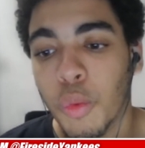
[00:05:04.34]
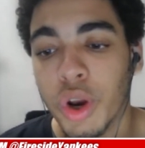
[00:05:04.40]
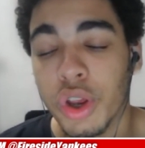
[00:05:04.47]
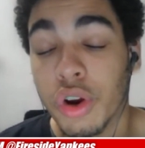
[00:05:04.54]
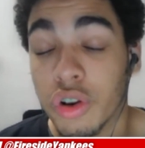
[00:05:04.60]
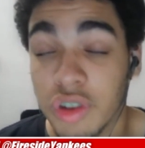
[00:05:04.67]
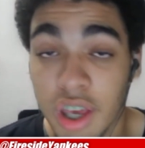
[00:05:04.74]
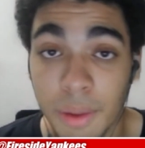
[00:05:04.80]
are
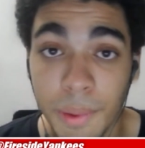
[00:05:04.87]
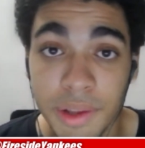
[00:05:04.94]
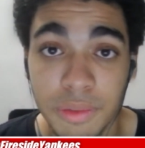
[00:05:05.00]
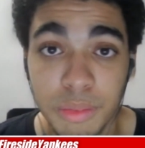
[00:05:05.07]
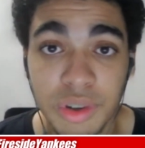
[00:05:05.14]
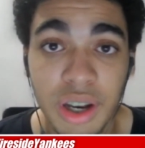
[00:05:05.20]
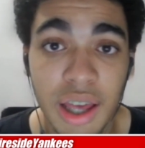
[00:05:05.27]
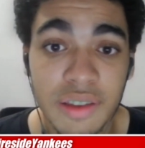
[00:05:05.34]
your takeaways
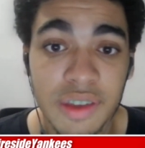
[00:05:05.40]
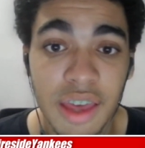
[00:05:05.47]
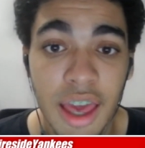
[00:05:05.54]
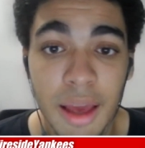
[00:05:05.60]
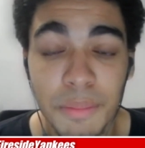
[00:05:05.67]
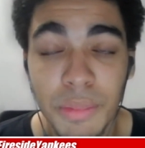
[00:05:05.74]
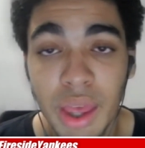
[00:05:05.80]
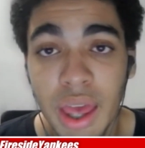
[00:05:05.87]
from tonight's
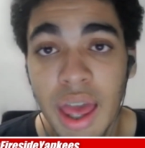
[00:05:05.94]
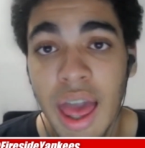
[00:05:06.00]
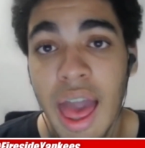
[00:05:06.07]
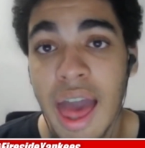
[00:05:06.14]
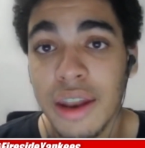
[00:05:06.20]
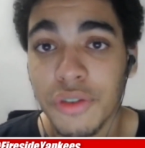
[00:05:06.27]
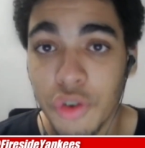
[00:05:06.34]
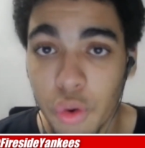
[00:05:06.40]
game?
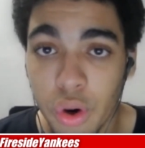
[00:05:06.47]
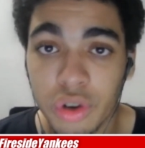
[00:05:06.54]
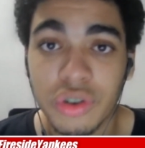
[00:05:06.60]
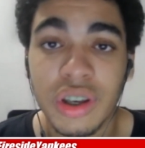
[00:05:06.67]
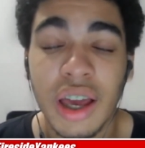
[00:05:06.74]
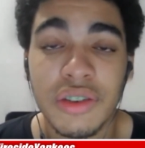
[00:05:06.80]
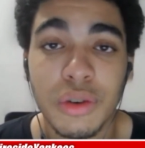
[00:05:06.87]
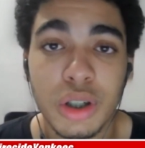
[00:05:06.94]
And of course, you
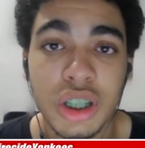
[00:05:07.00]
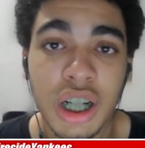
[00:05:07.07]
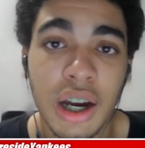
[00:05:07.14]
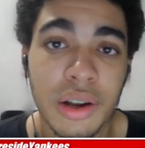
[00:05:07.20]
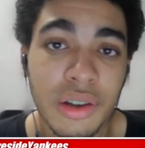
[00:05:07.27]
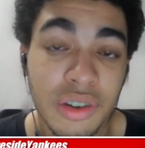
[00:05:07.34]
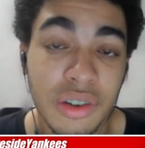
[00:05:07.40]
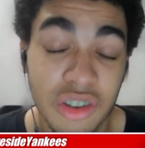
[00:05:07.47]
guys know check
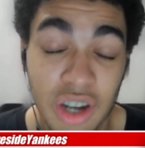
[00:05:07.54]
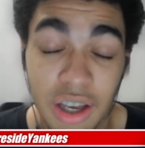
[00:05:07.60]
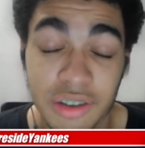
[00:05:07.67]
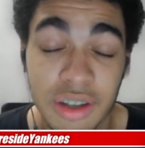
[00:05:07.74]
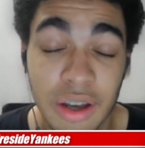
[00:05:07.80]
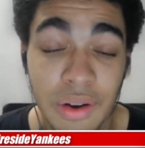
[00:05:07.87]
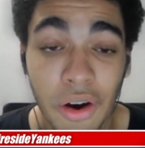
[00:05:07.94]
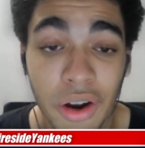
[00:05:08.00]
out check us
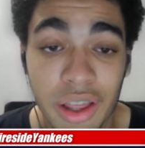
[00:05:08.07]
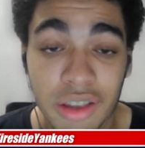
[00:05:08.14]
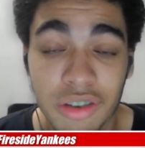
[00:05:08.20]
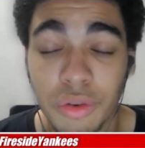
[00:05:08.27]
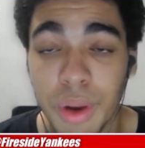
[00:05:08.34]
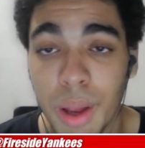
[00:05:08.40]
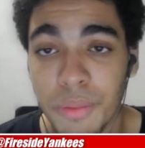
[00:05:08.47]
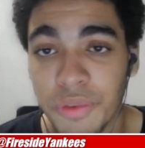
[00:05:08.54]
out on
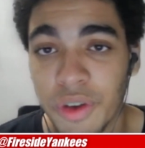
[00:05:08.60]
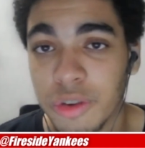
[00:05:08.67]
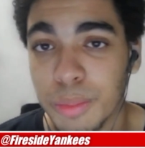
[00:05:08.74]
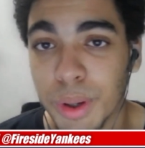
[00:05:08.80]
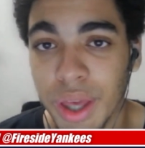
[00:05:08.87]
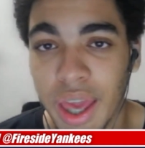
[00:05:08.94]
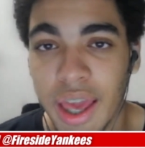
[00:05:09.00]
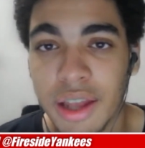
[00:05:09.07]
Instagram,
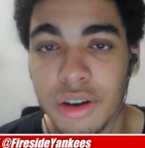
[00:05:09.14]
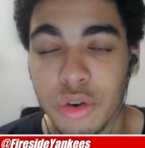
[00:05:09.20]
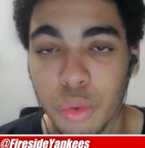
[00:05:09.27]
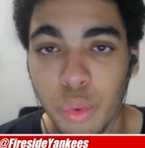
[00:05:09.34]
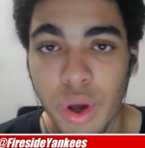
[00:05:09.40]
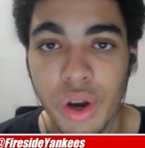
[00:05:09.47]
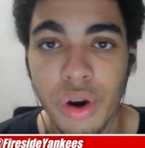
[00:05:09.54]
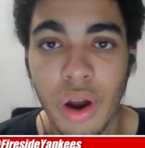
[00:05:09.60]
Facebook, and
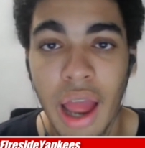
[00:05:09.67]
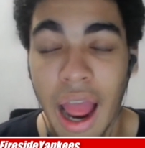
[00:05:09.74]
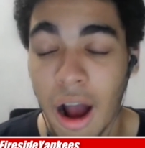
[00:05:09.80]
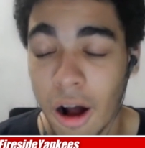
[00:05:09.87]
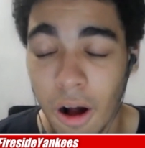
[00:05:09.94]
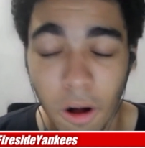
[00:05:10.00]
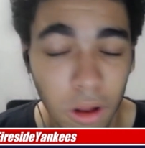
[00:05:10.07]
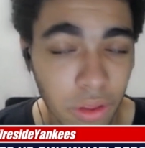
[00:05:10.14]
Twitter
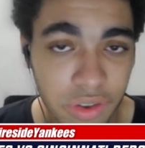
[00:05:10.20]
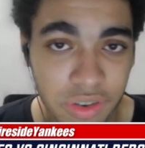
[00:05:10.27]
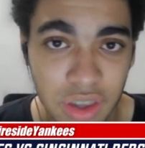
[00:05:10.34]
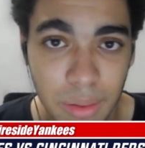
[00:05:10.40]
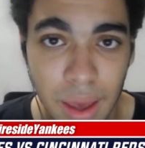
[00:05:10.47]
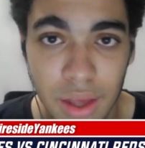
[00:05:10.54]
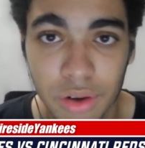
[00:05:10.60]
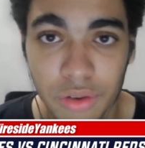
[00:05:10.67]
all on the
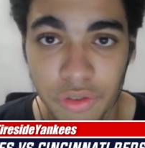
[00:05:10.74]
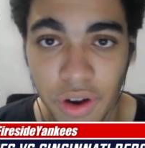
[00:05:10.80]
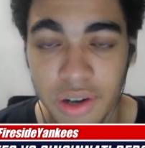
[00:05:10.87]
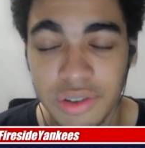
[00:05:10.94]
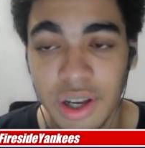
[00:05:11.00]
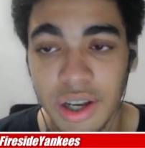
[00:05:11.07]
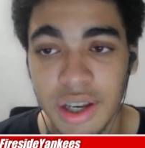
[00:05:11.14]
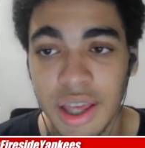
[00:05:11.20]
same handle,
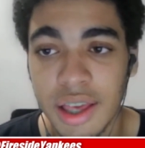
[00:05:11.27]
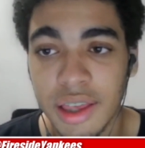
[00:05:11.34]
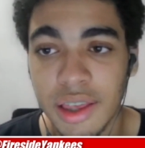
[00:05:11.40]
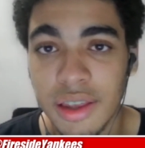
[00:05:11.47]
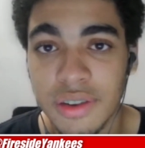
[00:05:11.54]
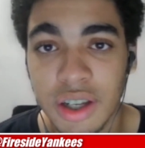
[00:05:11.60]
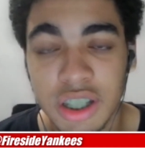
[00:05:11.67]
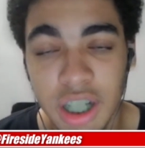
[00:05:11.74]
Fireside
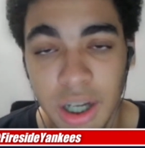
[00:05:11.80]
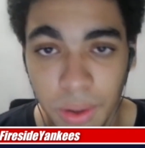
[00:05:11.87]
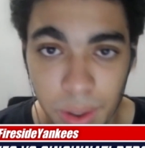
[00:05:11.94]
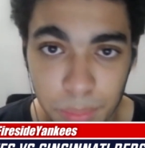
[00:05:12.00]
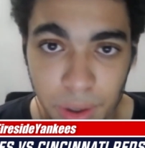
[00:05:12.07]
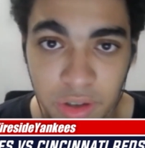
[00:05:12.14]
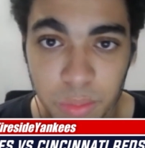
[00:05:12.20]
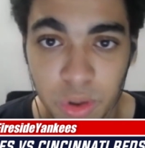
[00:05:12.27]
Yankees, and check out
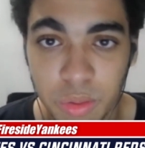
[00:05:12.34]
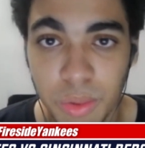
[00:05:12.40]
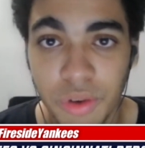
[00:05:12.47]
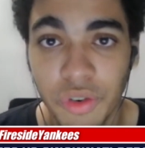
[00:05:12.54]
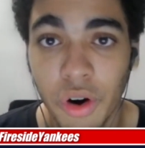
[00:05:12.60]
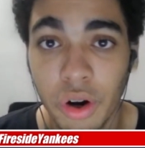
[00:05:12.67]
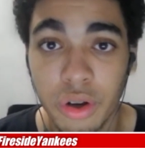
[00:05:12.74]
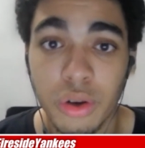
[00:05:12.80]
Empire Sports Media
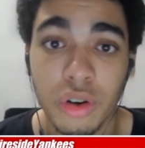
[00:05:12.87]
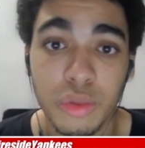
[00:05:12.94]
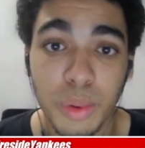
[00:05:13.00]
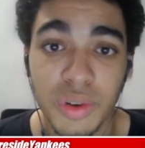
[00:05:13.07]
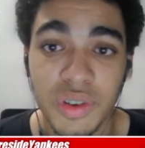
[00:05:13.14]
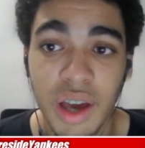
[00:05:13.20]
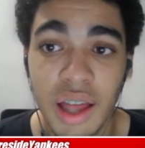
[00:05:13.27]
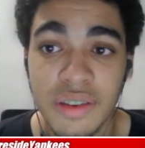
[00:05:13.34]
for all your New York
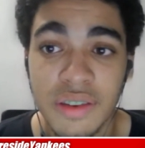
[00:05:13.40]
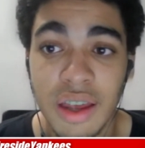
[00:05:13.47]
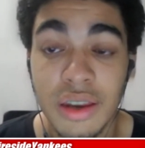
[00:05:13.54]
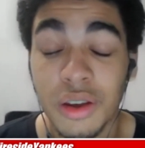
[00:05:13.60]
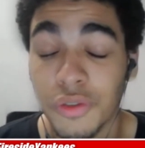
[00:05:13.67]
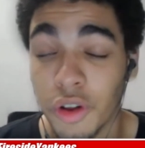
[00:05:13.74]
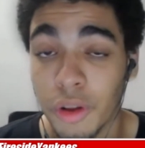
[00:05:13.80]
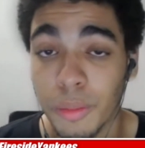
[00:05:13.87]
sports content. You
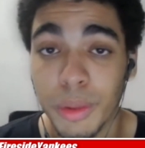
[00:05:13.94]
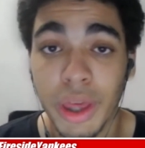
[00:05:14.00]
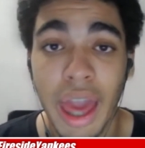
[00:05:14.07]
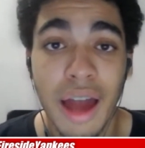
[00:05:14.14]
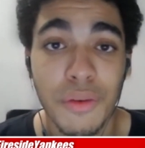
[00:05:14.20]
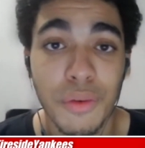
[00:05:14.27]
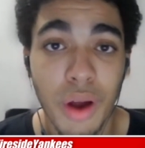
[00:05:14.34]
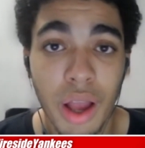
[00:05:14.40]
can follow me
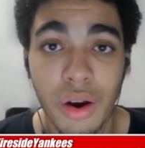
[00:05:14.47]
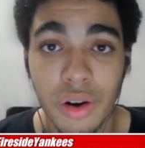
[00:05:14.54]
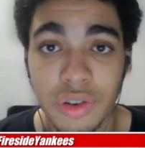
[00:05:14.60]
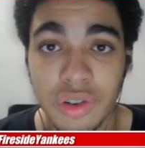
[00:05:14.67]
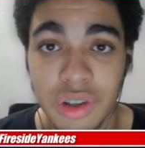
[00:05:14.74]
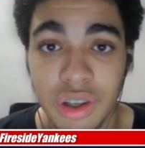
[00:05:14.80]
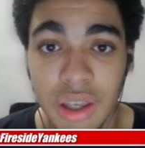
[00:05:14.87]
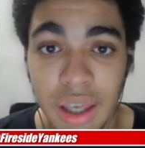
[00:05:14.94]
at Ryan
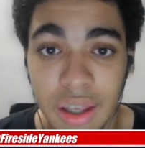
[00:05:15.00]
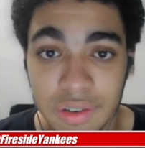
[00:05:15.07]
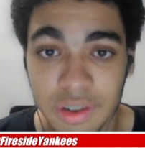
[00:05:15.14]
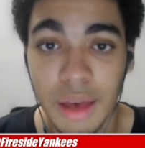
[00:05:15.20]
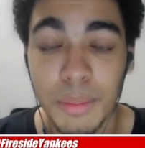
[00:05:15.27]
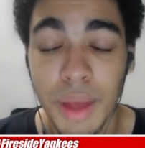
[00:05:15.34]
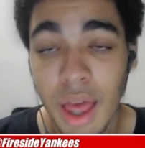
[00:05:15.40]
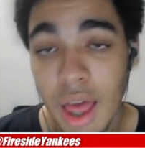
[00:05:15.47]
Garcia
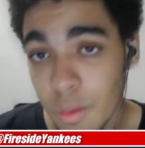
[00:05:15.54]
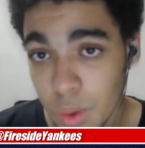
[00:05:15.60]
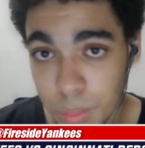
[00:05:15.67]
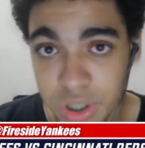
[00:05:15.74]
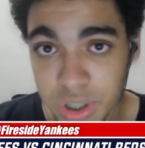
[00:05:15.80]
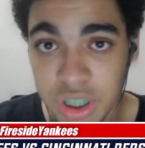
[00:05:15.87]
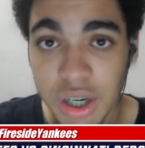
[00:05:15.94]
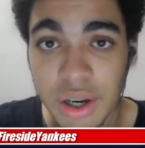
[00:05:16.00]
ESM. We
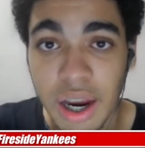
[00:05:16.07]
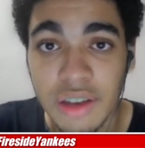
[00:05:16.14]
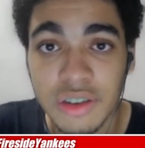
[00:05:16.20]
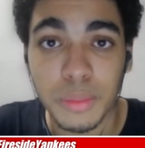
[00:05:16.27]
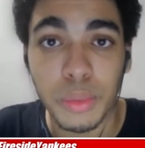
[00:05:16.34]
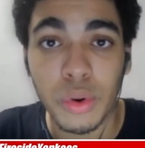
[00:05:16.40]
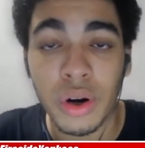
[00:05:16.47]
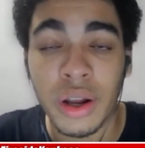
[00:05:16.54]
appreciate your guys'
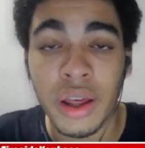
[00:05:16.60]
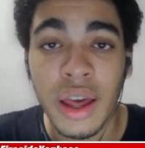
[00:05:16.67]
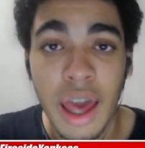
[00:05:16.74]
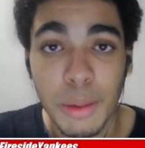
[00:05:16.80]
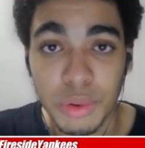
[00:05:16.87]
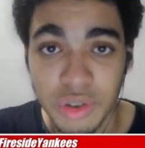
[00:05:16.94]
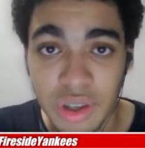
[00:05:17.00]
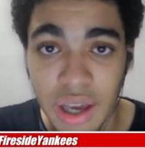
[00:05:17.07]
support, and
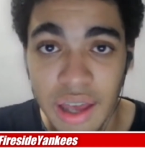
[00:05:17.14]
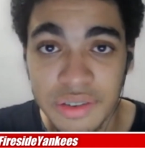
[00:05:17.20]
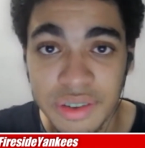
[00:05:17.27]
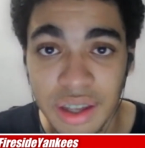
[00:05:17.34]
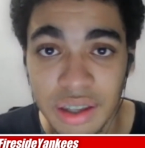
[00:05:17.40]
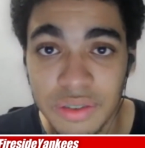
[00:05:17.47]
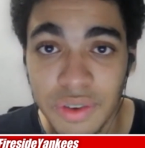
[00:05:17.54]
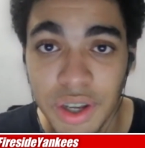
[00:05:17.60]
we'll see you guys in
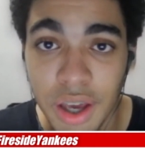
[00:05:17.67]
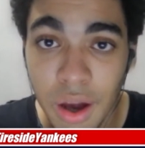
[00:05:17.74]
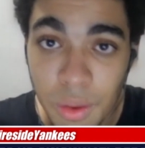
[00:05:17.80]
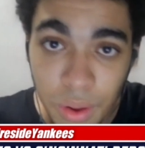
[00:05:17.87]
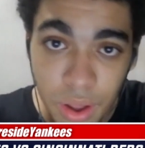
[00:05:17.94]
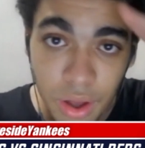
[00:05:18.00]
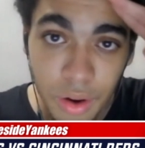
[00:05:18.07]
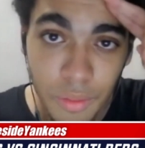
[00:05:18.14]
the next
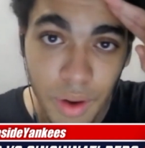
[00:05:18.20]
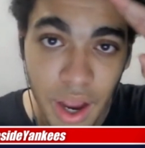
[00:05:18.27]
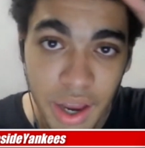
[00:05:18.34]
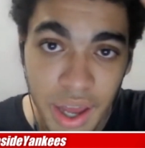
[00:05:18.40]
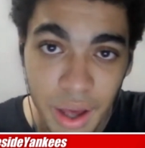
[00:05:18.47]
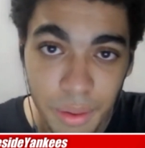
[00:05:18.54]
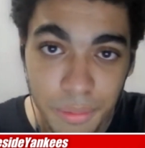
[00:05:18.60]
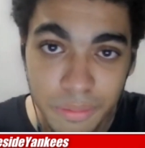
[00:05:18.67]
video. Ryan
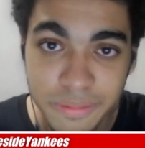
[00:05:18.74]
out.